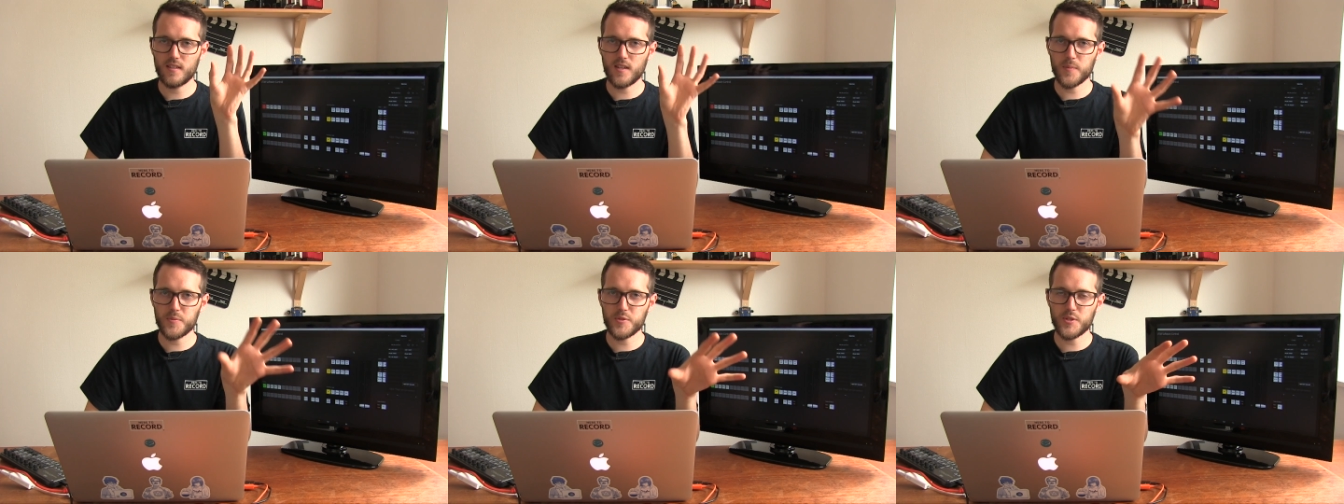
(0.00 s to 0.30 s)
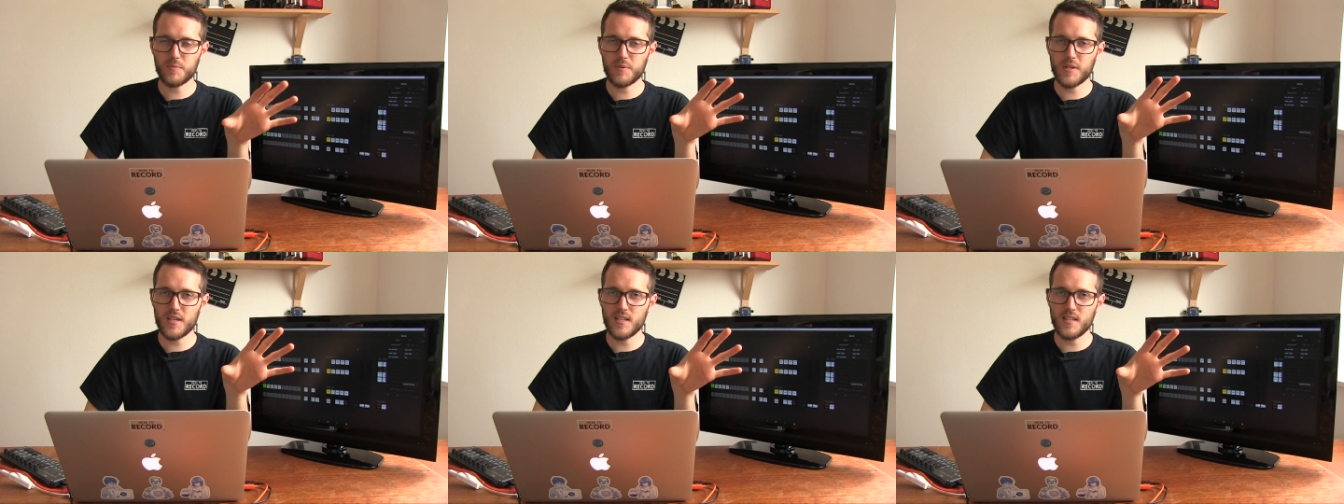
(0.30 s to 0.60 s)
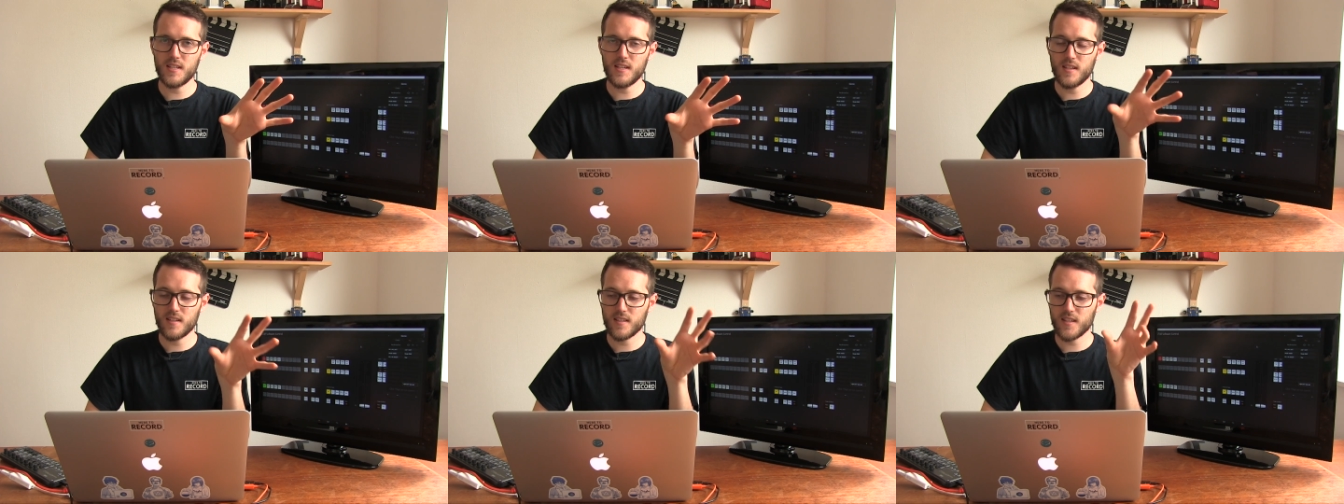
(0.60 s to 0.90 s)
upstream
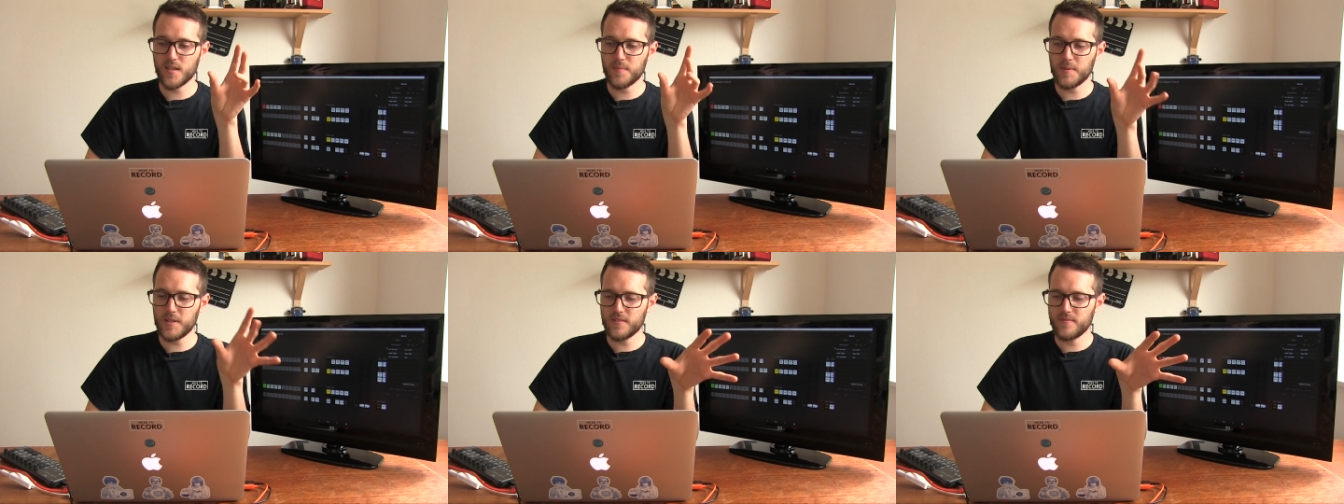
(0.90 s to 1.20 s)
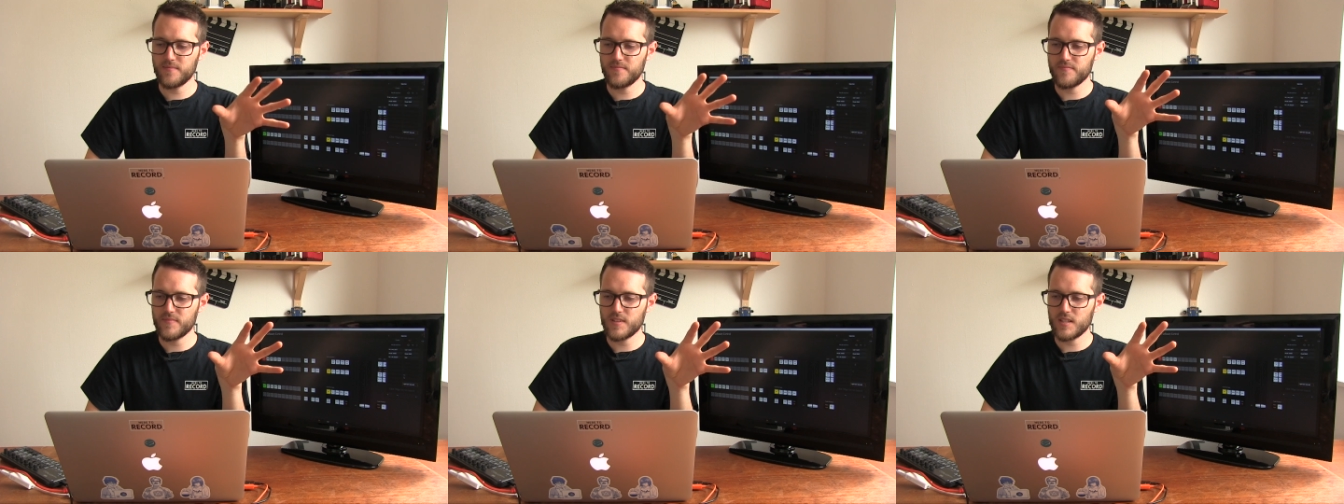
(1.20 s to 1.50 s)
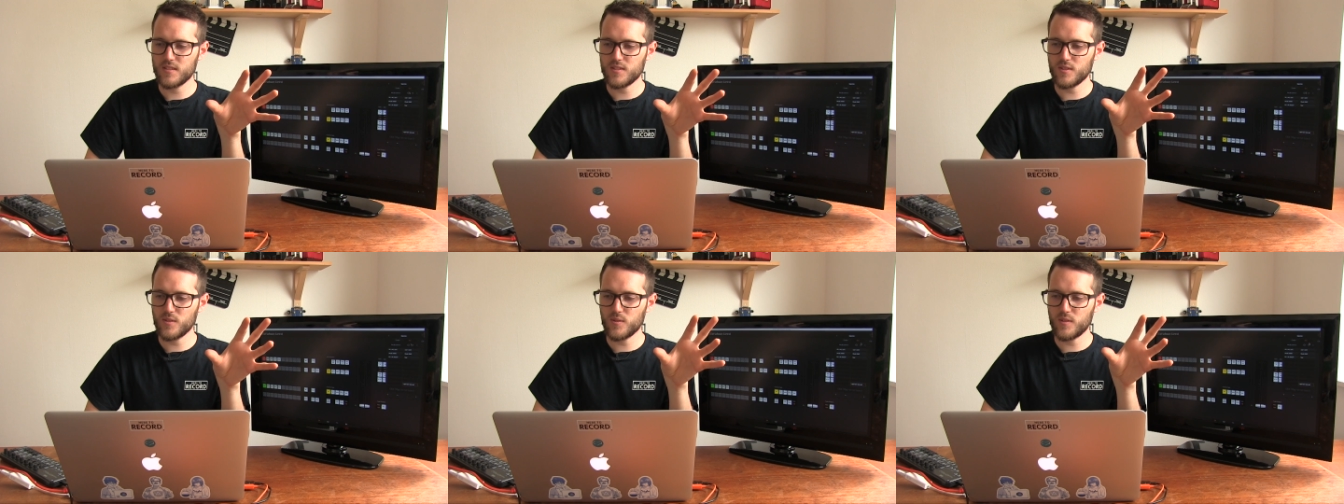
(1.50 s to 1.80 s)
key came in.
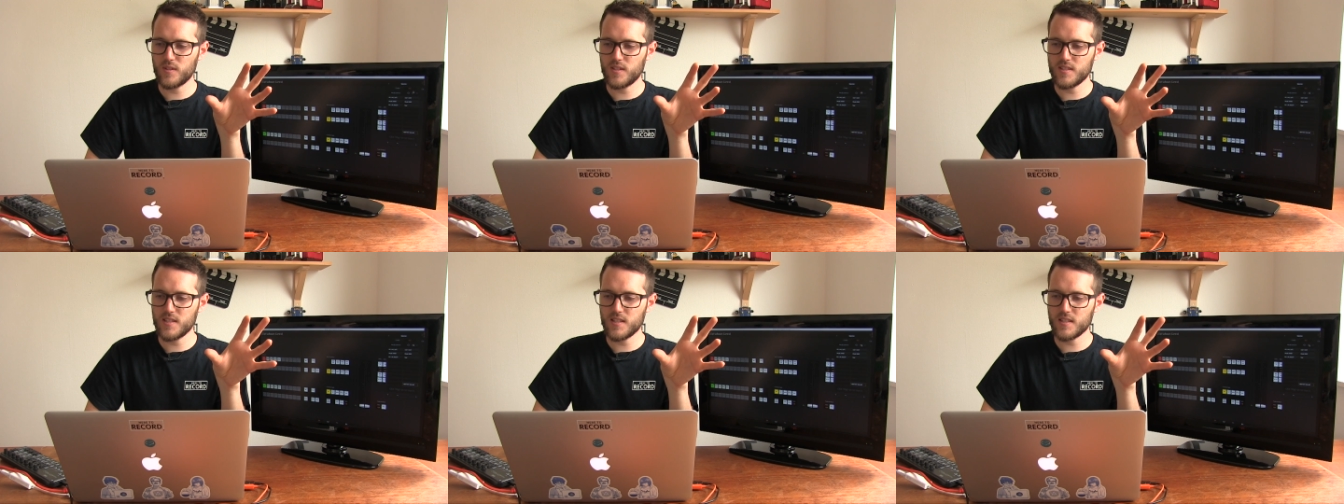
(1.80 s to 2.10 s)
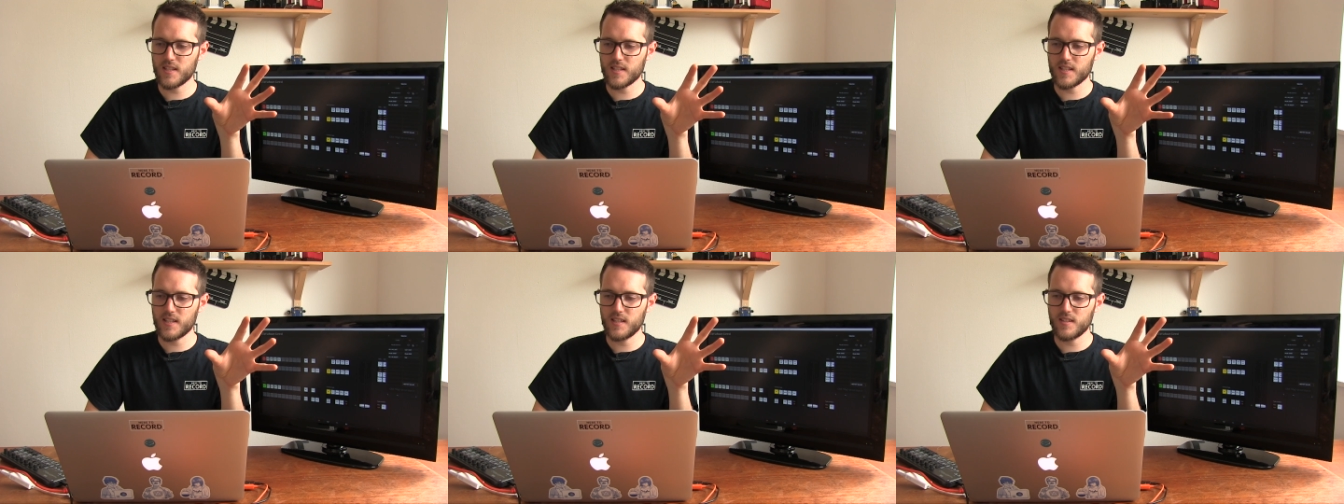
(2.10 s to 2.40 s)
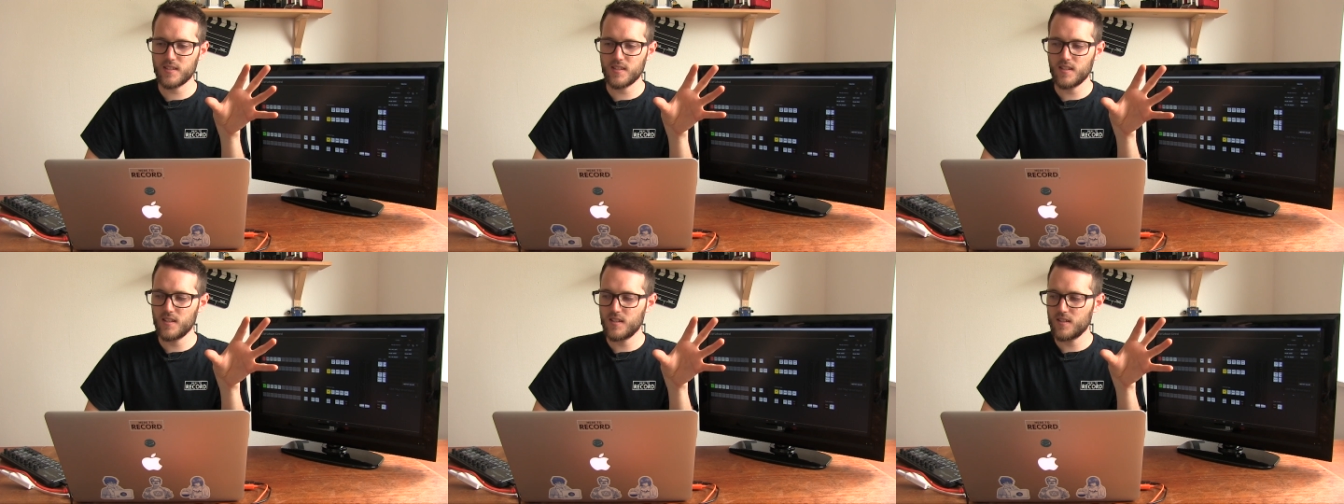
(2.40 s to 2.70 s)
So let's hit that
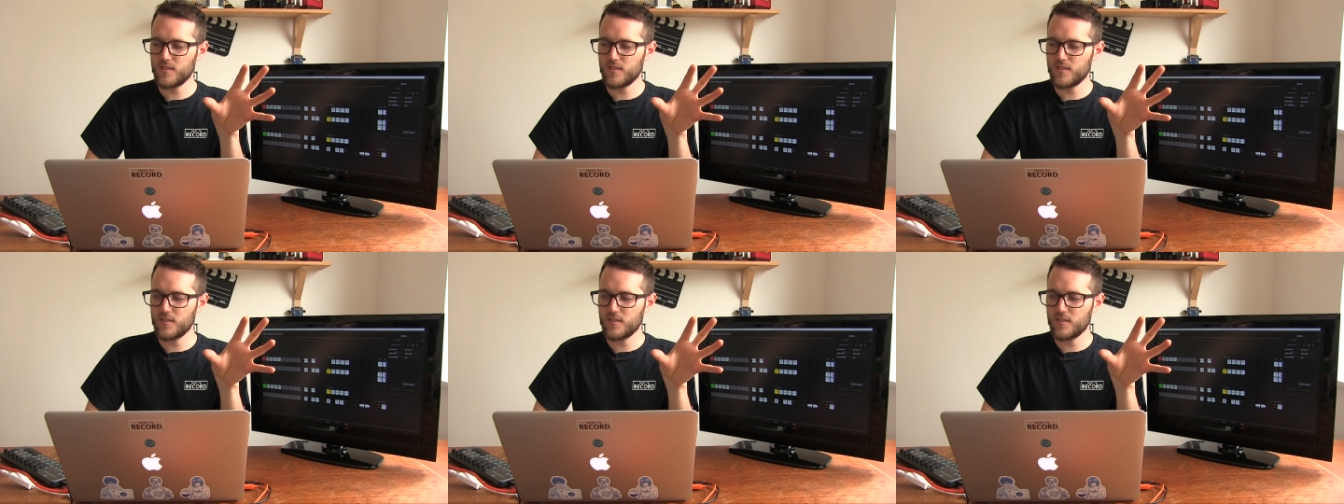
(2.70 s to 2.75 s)
again.